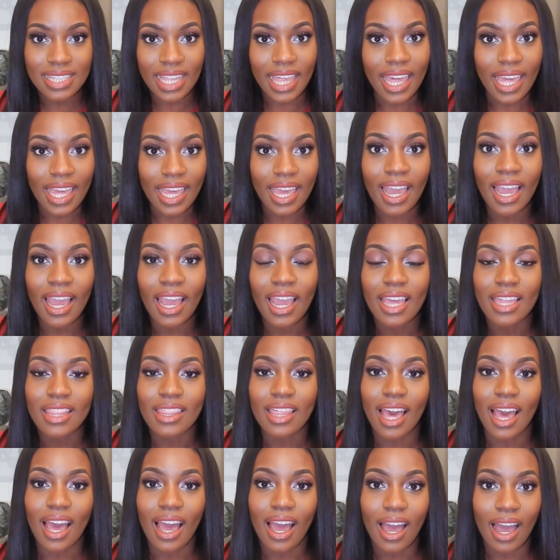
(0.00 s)
thing
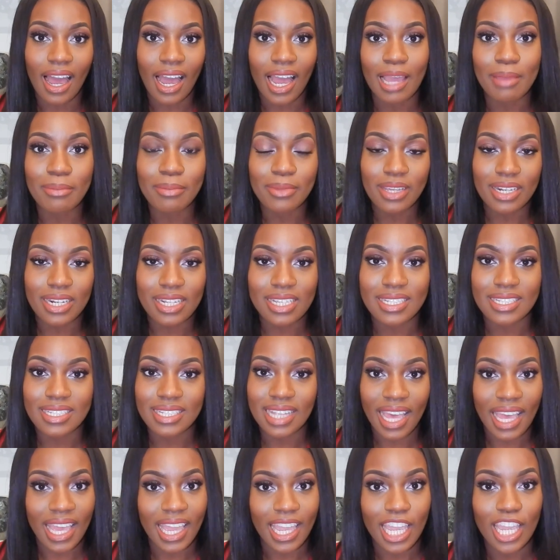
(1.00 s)
that I'm gonna
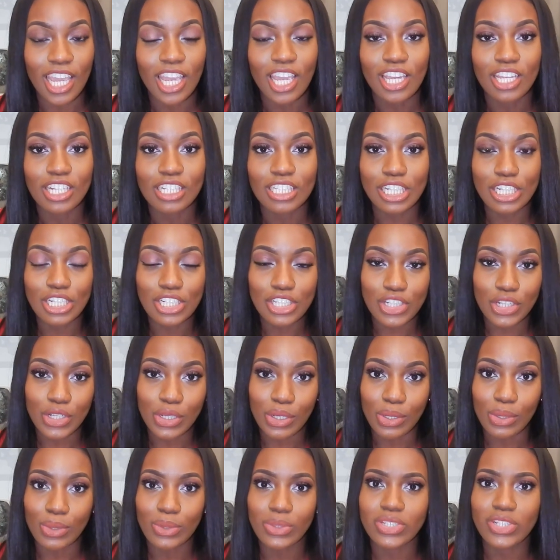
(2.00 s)
say to
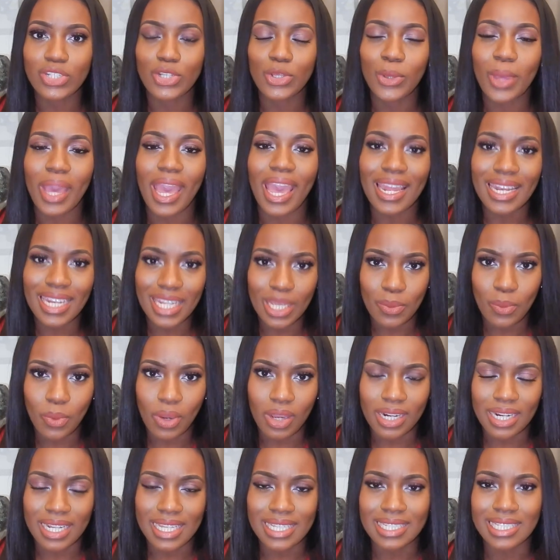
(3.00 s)
do to
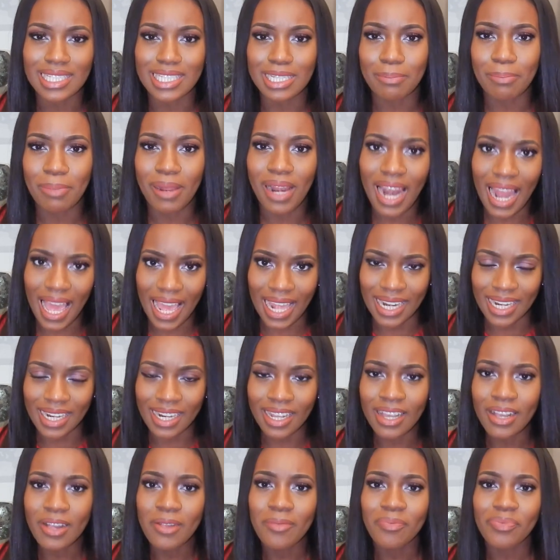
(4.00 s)
anyone is to plan.